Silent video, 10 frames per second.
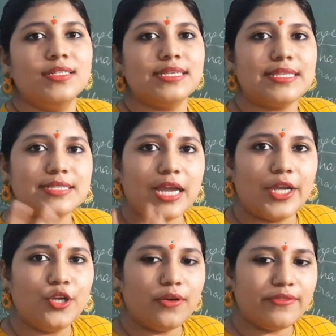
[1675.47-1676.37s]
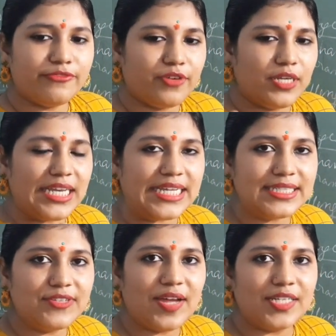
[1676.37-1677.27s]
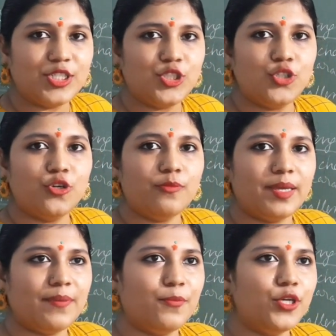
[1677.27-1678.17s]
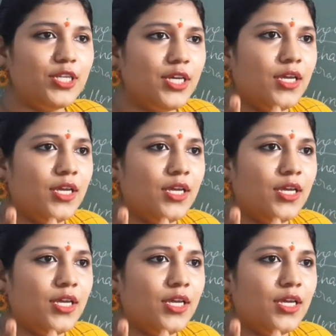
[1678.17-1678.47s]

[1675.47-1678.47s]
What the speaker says: See, this kind of negative attitude may put